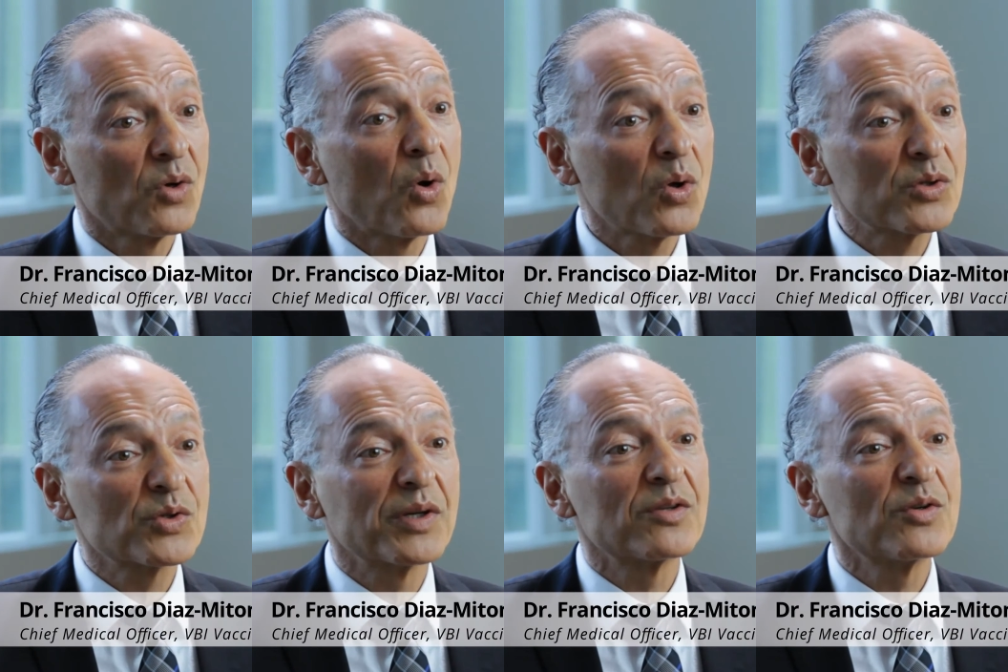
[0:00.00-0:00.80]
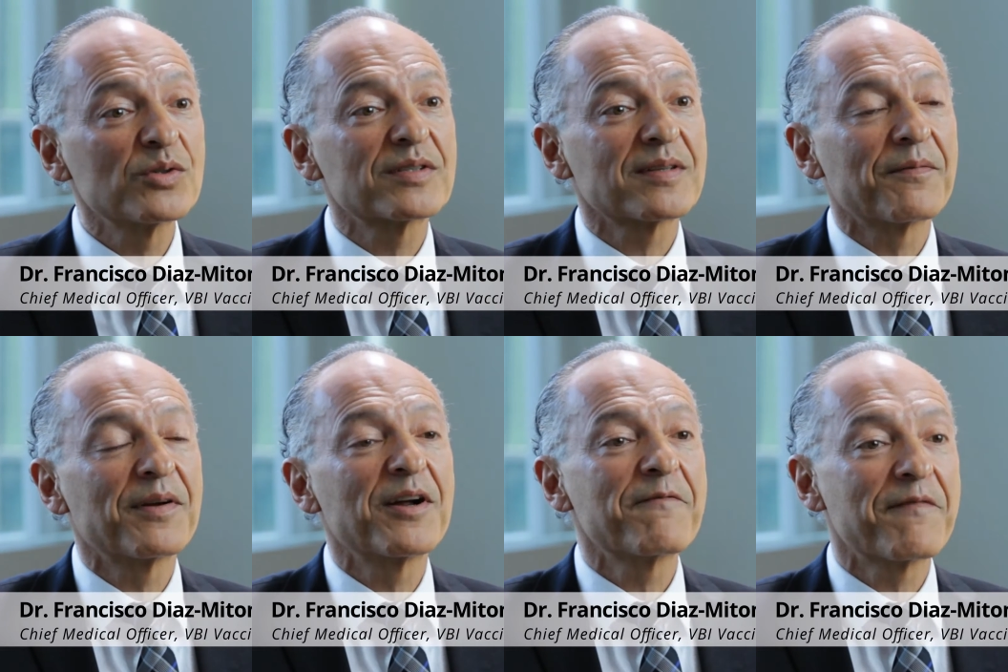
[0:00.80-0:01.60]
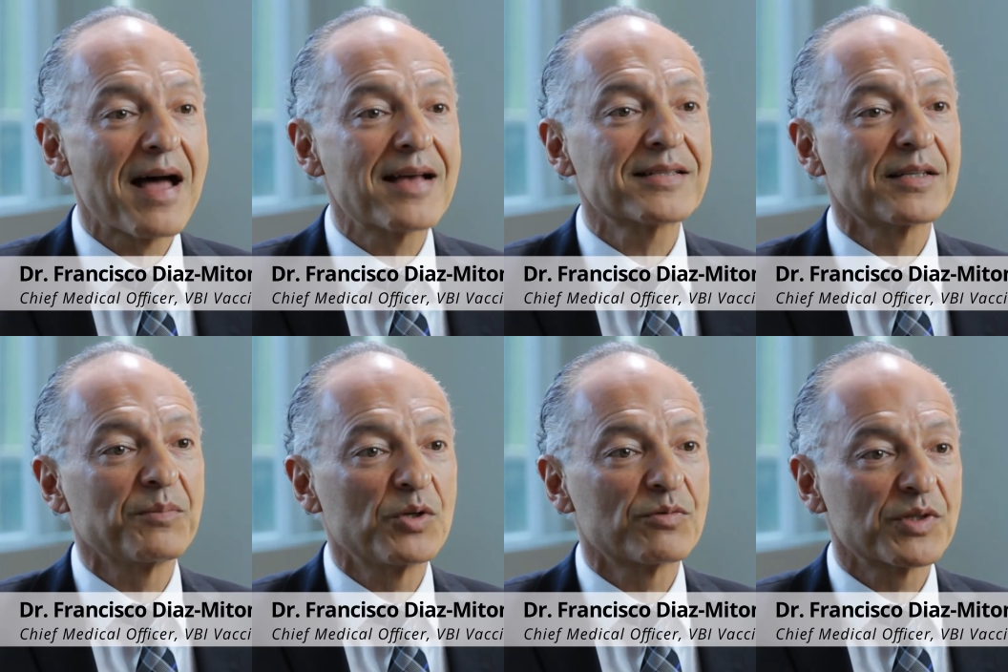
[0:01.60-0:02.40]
also induces a very fast immune